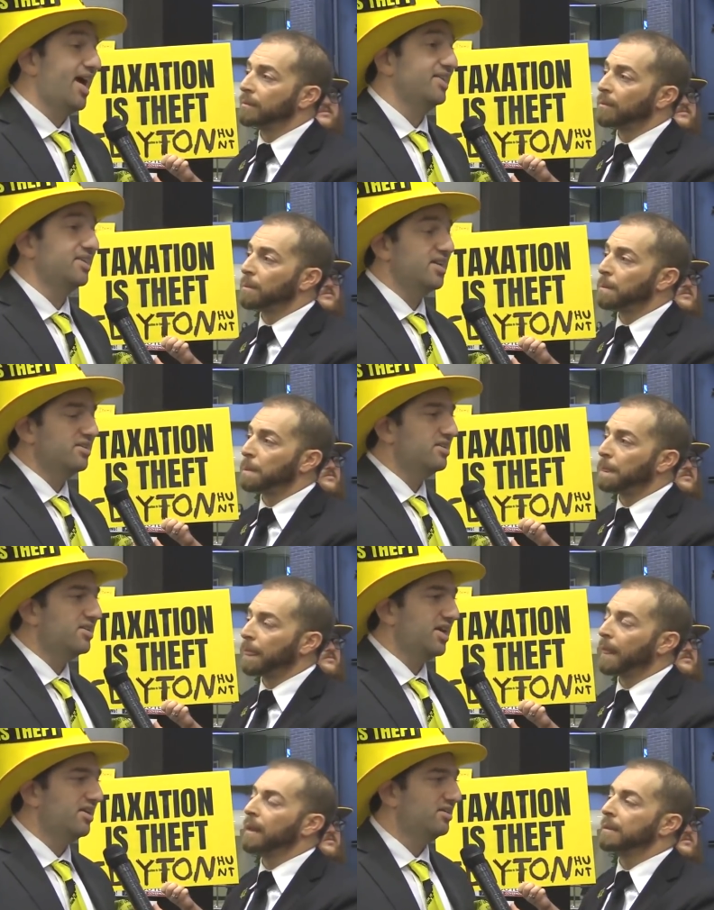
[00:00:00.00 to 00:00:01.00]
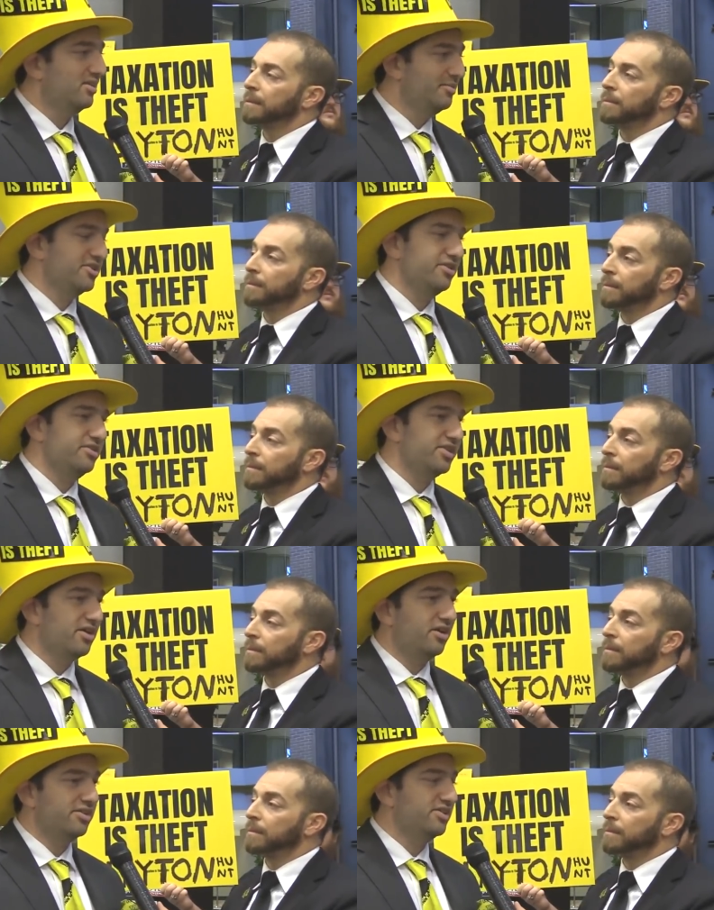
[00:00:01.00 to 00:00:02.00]
Speaker 1: at the end of the day, libertarians
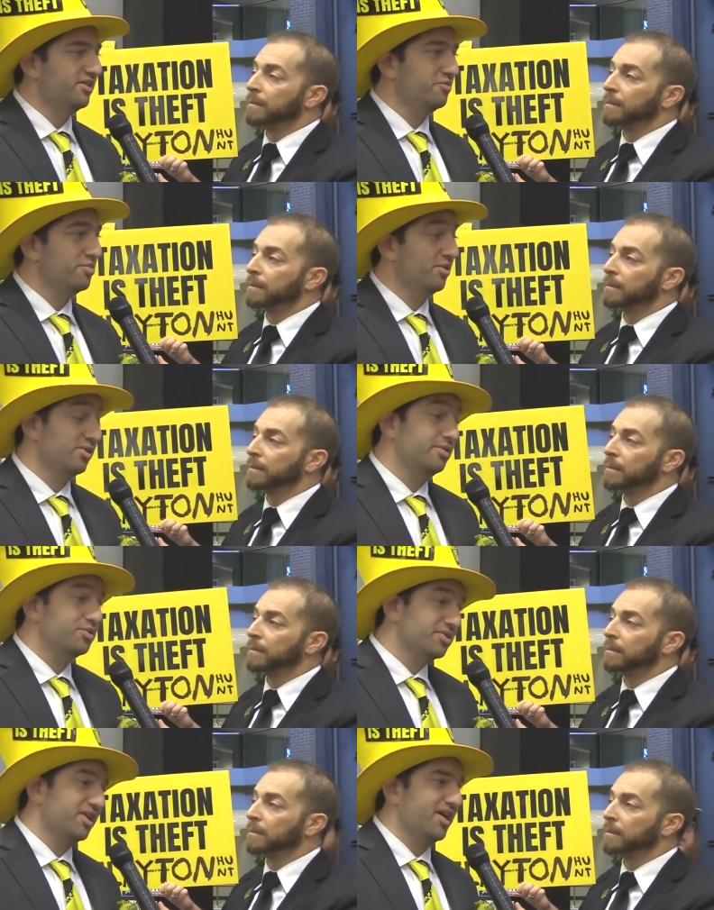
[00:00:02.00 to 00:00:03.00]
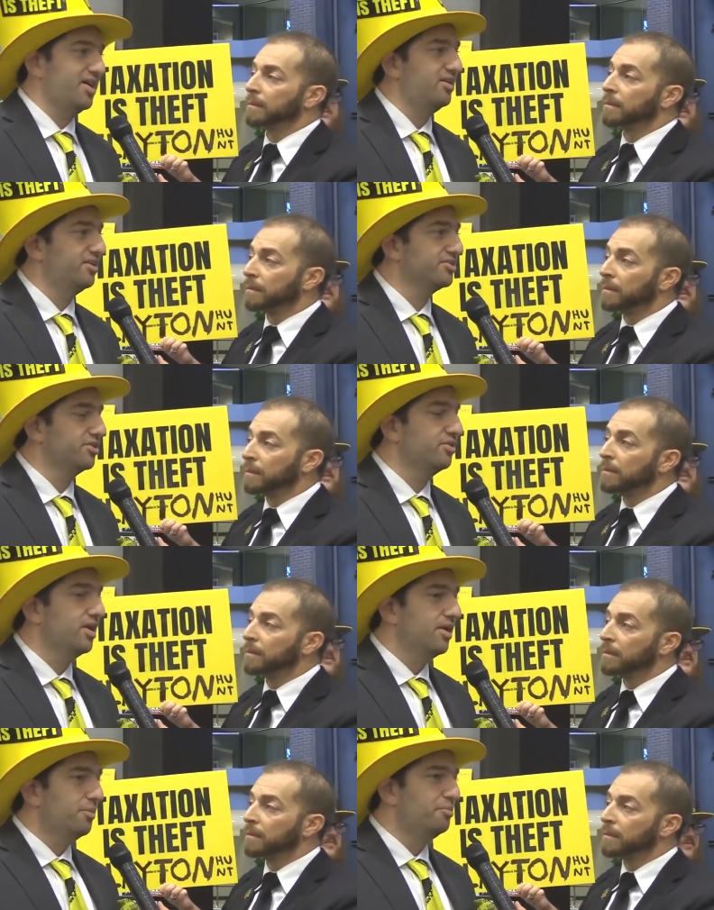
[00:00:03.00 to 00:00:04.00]
hate all these different programs, which I hate also,
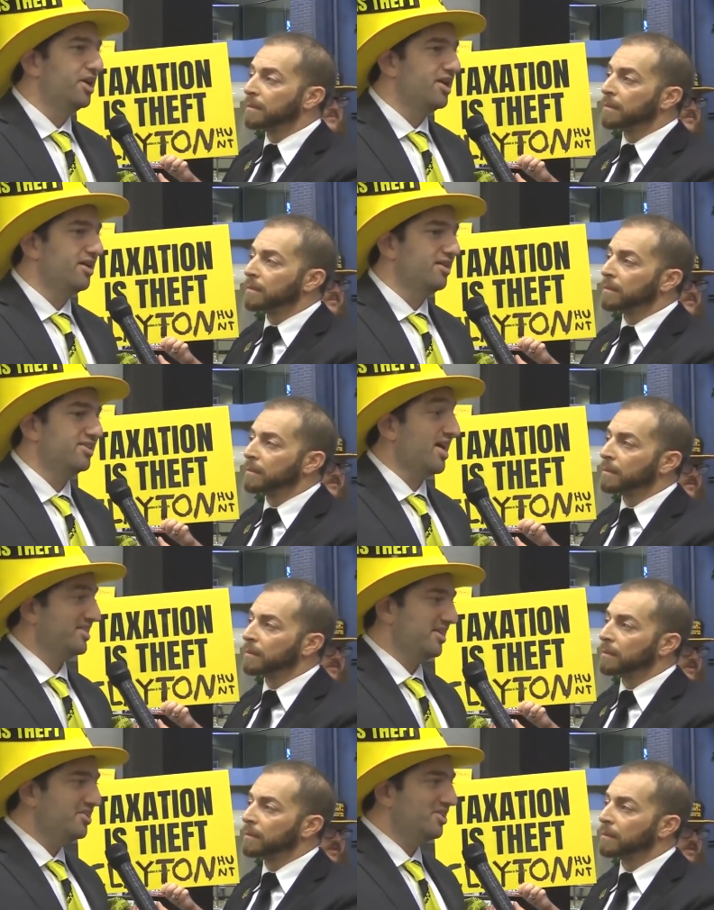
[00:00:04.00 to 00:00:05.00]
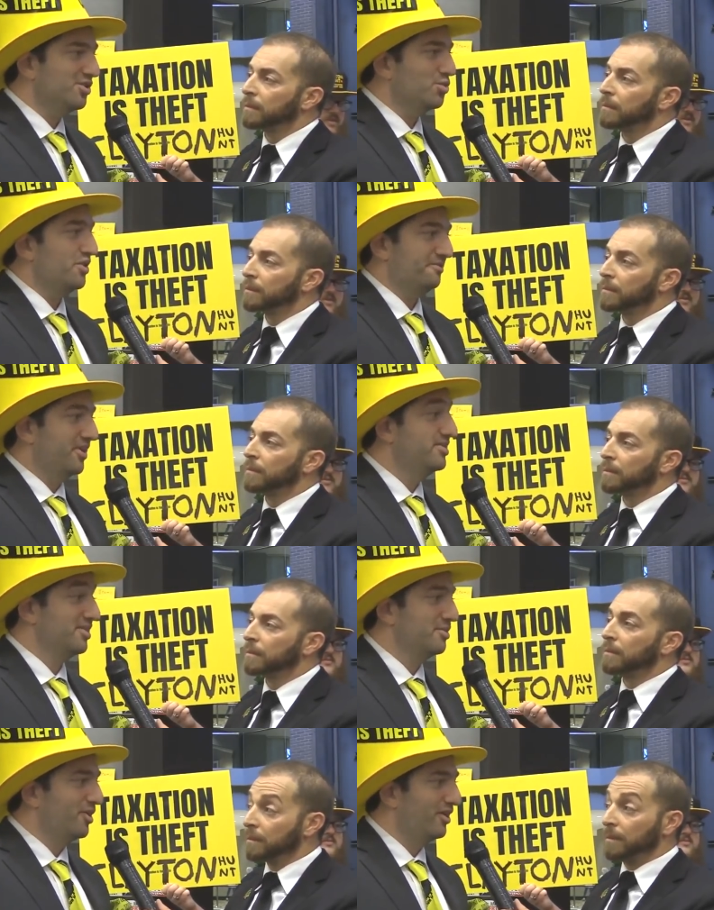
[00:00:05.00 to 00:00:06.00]
but taxation is what
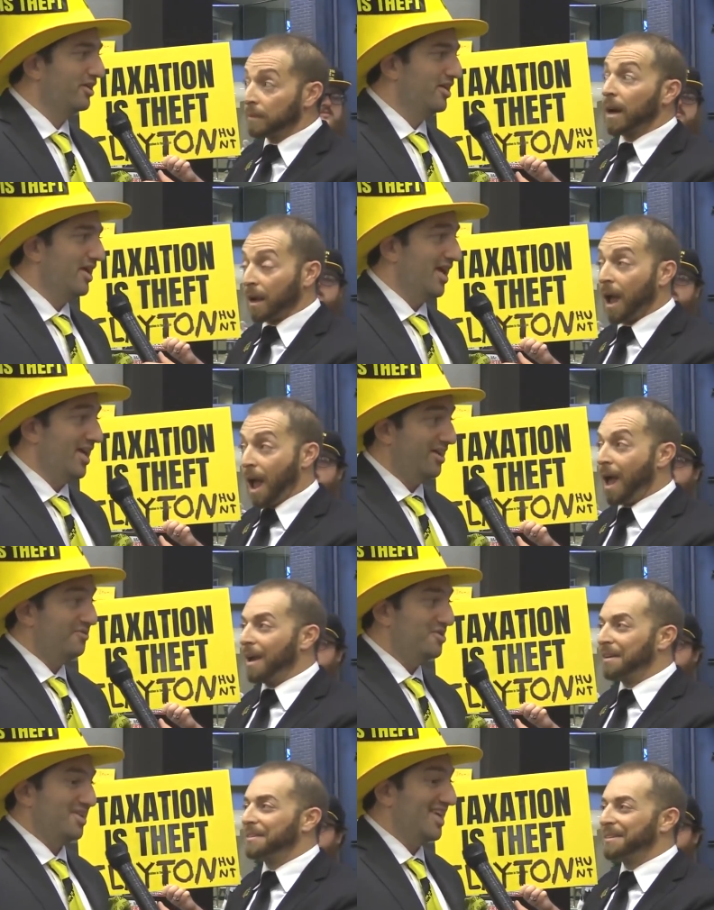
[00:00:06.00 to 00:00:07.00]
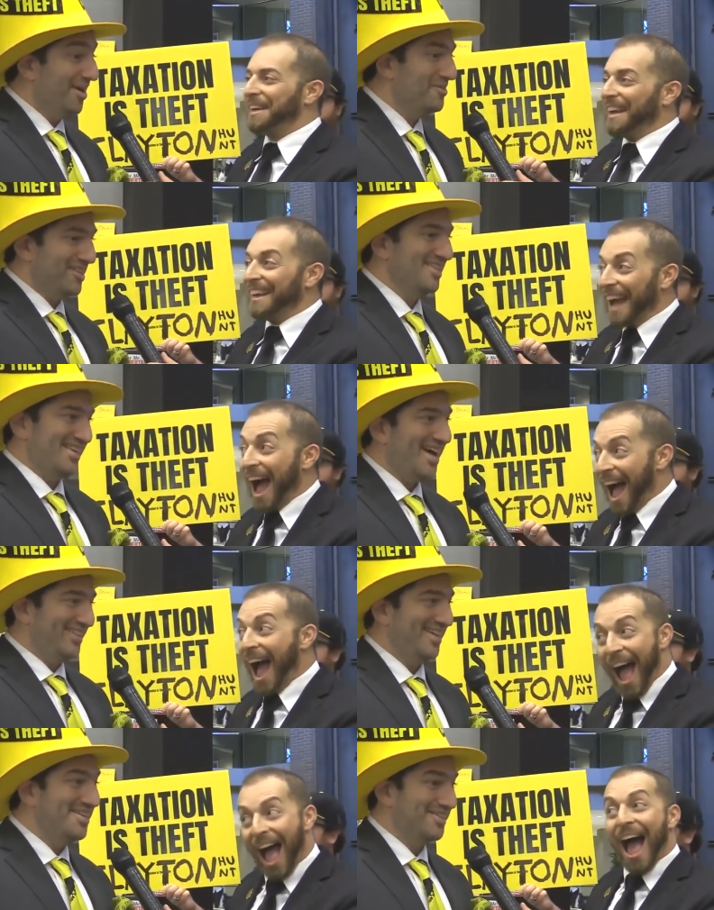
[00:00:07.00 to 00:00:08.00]
funds them all. And if you get rid of the
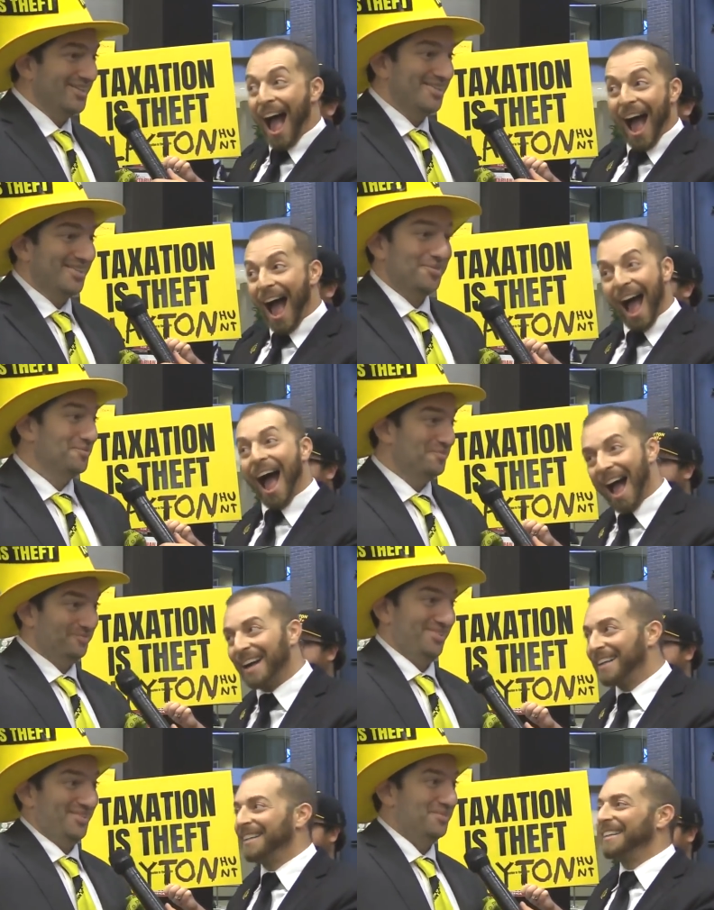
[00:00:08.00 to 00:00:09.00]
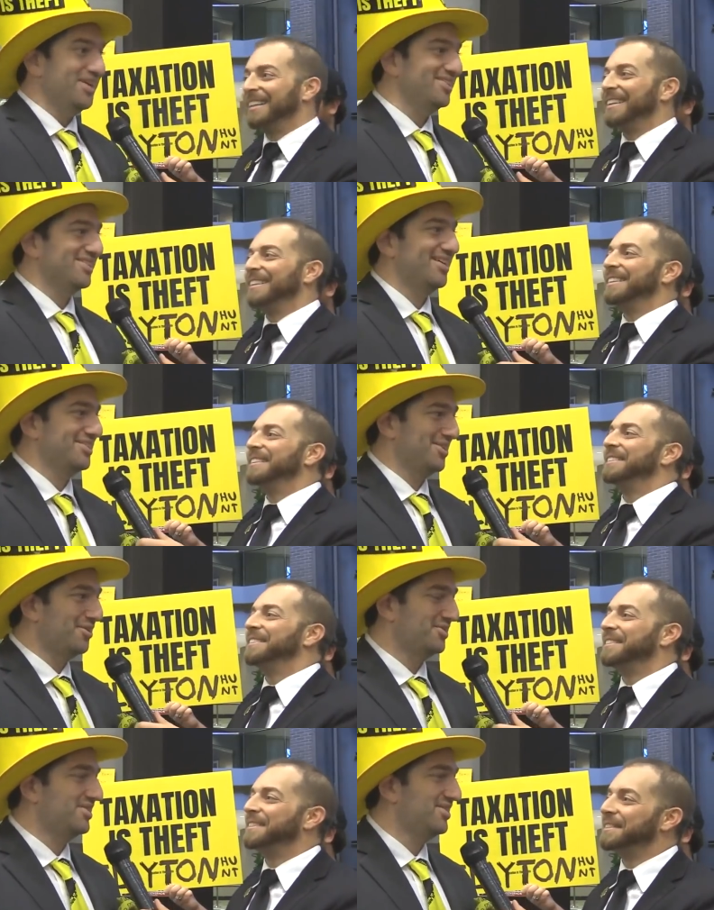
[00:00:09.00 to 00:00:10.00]
taxation, the, the rest just kind of
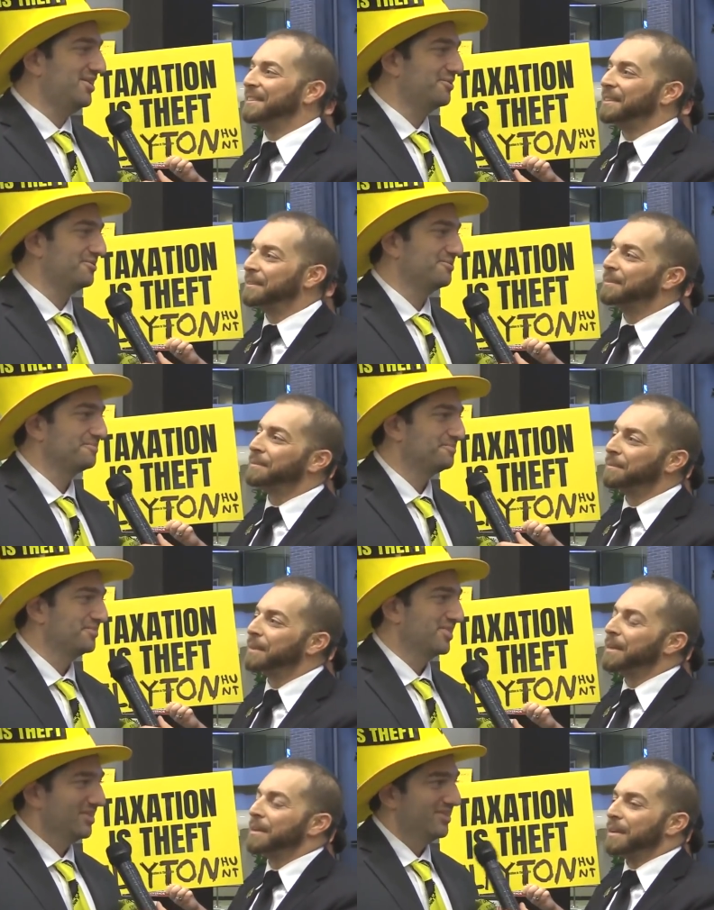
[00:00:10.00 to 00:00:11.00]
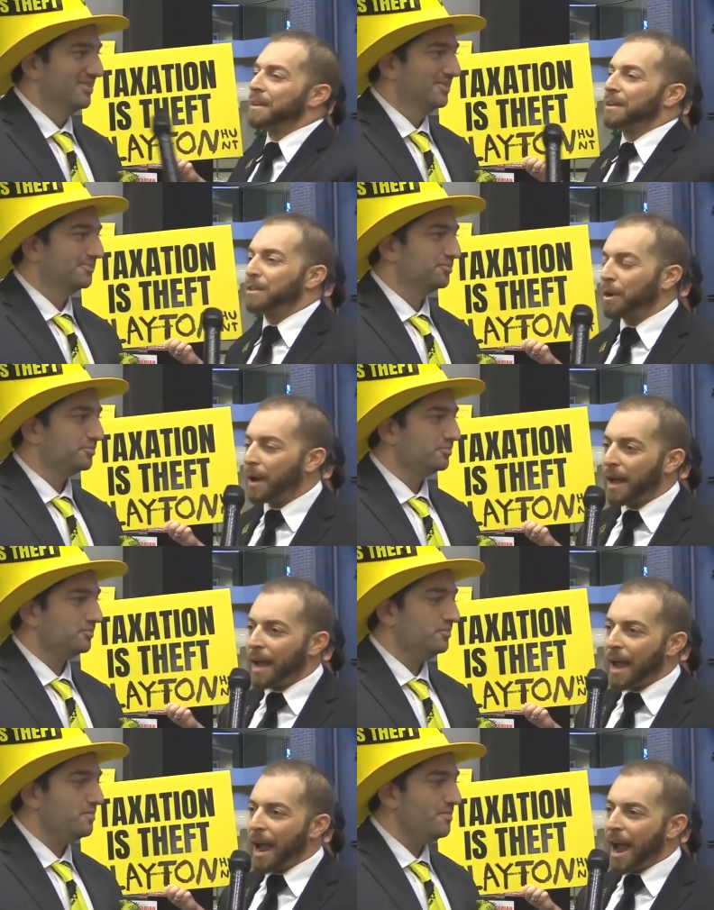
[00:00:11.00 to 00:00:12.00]
solves itself. So
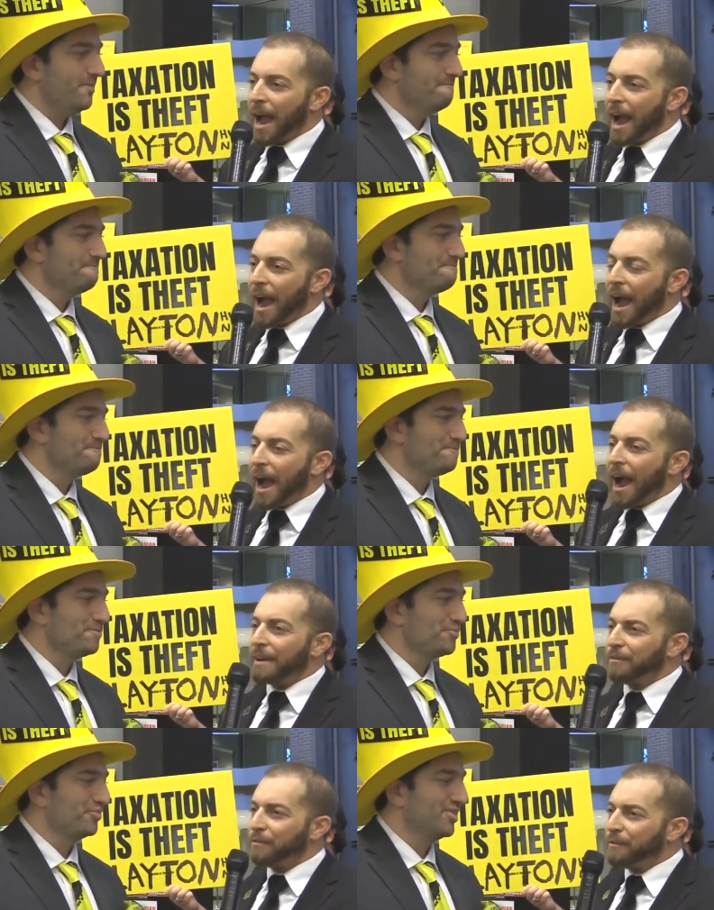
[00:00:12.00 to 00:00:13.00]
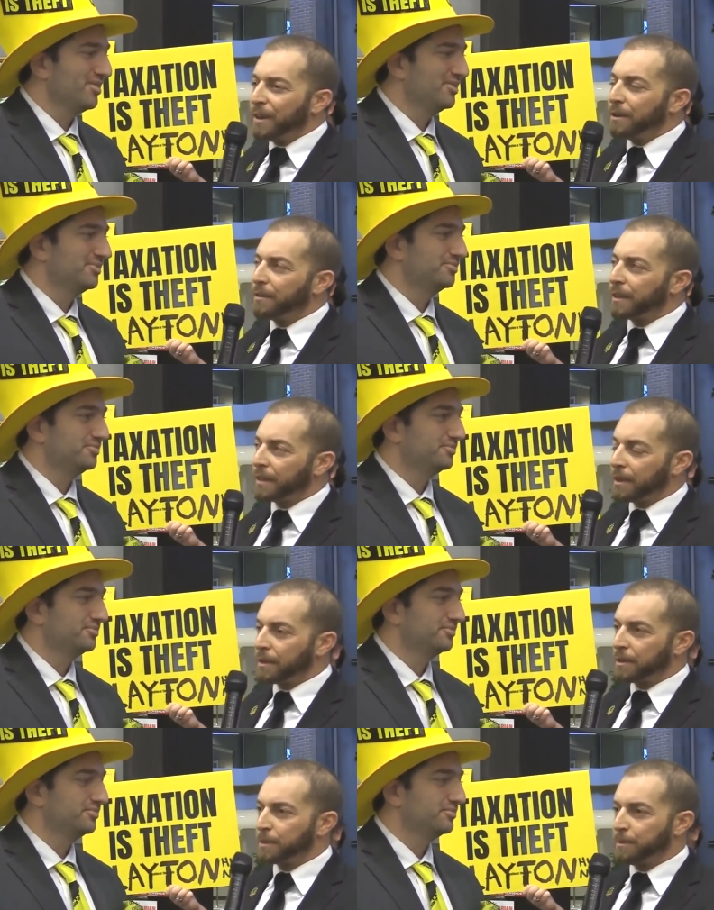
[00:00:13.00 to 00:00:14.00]
I feel that
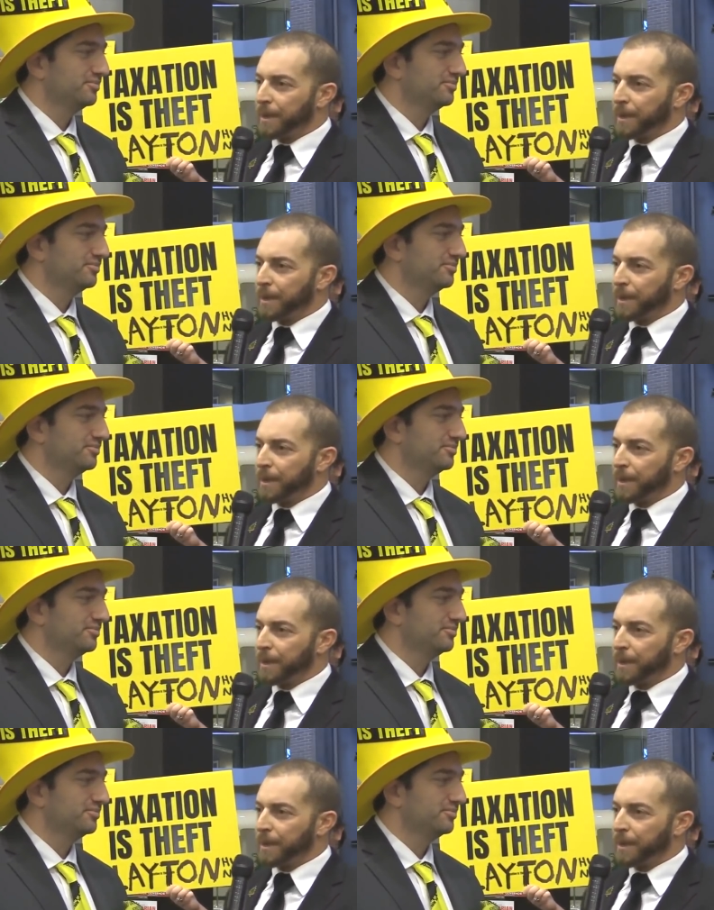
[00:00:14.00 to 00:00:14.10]
Speaker 2: there has